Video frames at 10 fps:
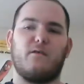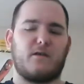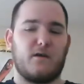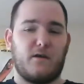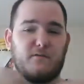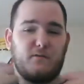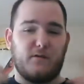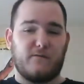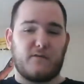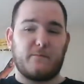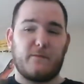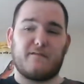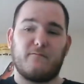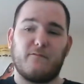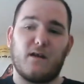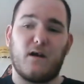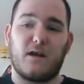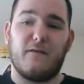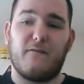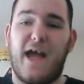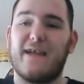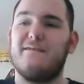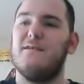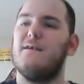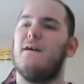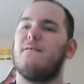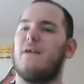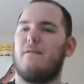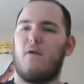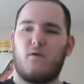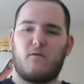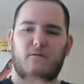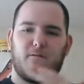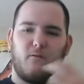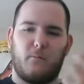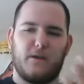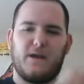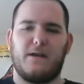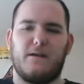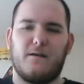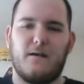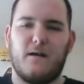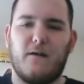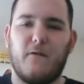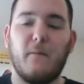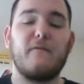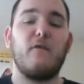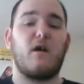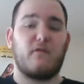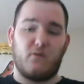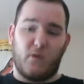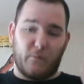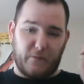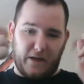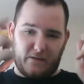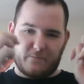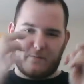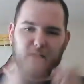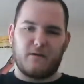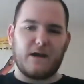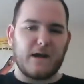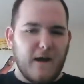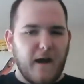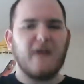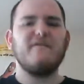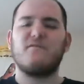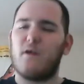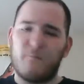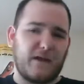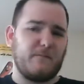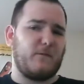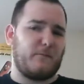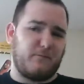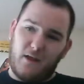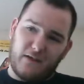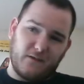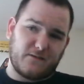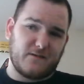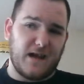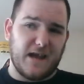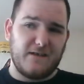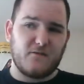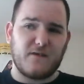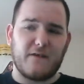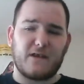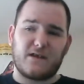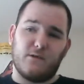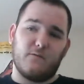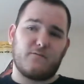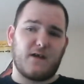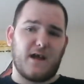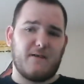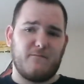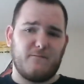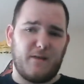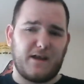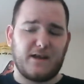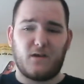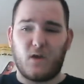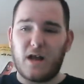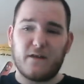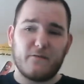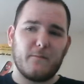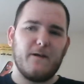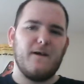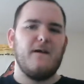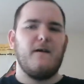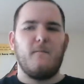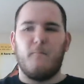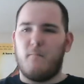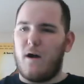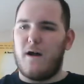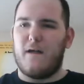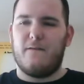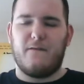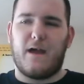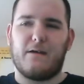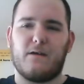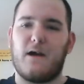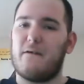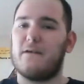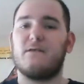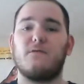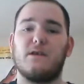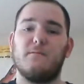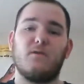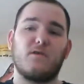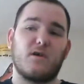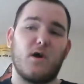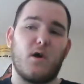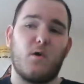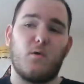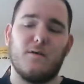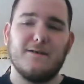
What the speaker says: gonna do a first impression vlog of that. And those will be the next vlog of own playlist, by the way. I should start making a playlist. I used to have an excuse for not making a lot of them, but now I don't have that excuse anymore, so